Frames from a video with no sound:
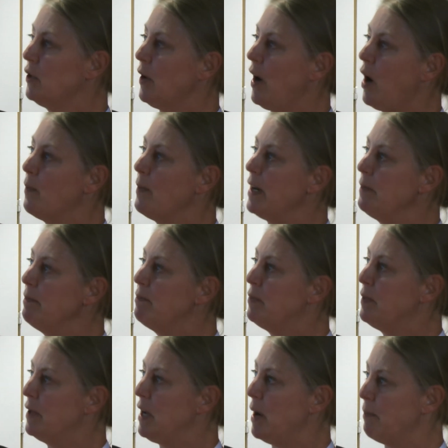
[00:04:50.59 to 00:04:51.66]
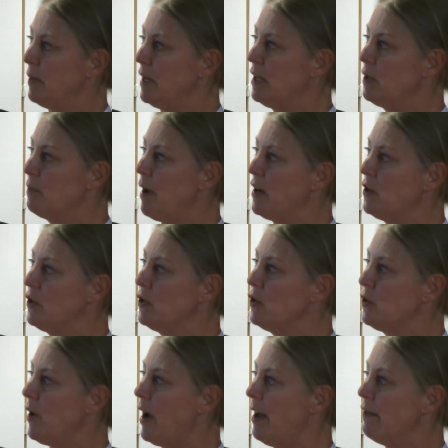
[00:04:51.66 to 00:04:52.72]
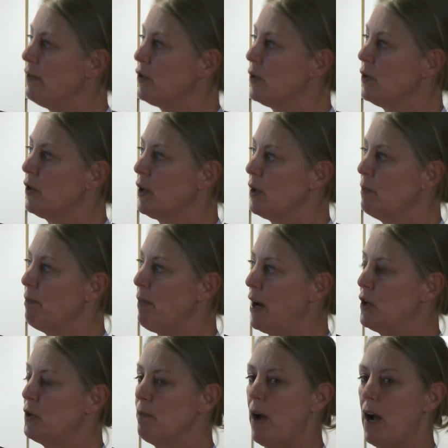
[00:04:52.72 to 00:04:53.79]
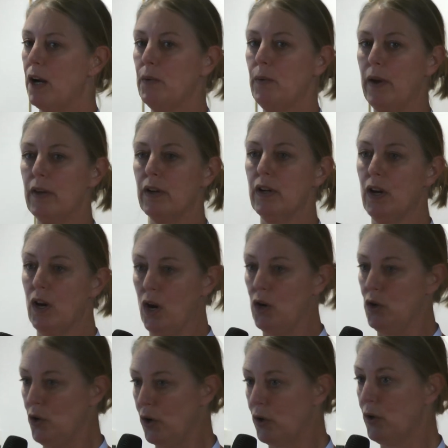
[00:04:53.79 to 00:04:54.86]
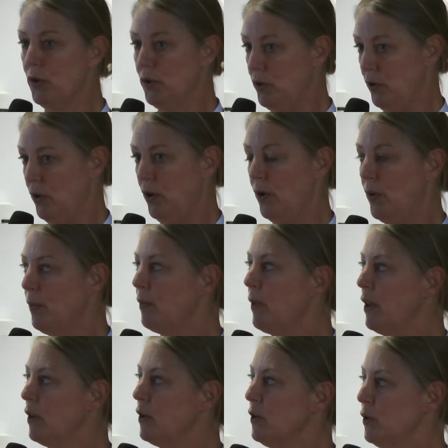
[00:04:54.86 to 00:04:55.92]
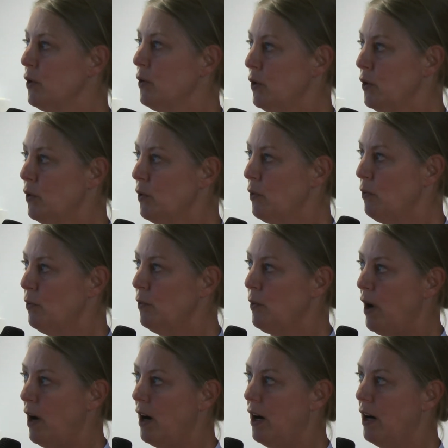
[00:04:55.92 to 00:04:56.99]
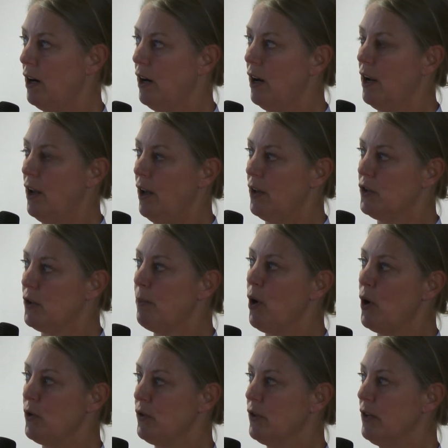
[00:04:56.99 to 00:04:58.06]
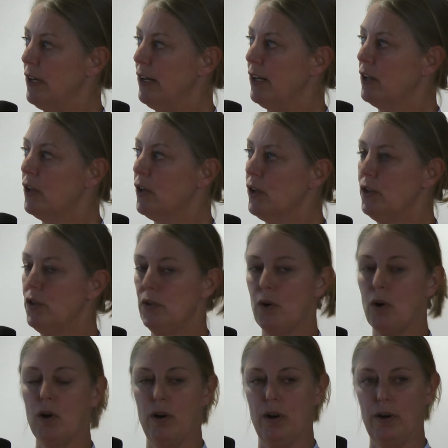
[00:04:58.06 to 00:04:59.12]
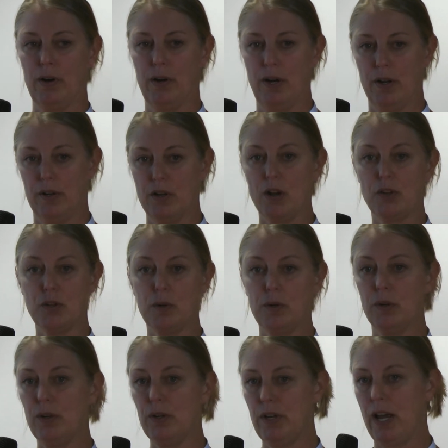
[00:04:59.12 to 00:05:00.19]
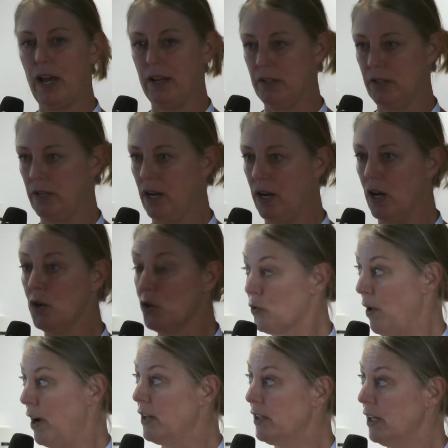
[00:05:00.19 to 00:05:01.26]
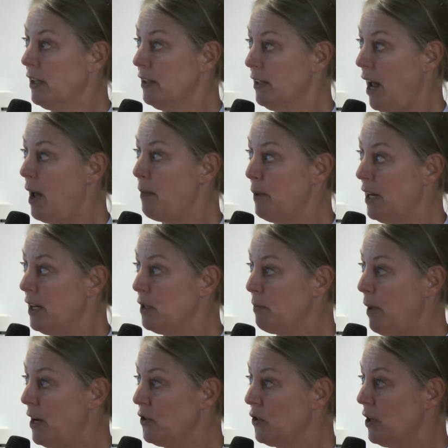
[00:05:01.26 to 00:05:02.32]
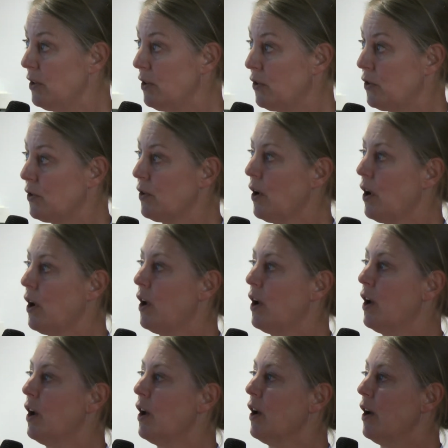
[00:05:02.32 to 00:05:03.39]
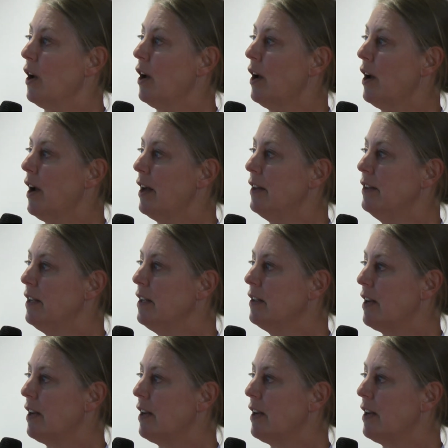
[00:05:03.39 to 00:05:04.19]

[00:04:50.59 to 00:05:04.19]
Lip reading: how many diabetes patients you have, so you can benchmark whether you're good or whether you are supposedly good or not so good at tracing diabetes patients. And these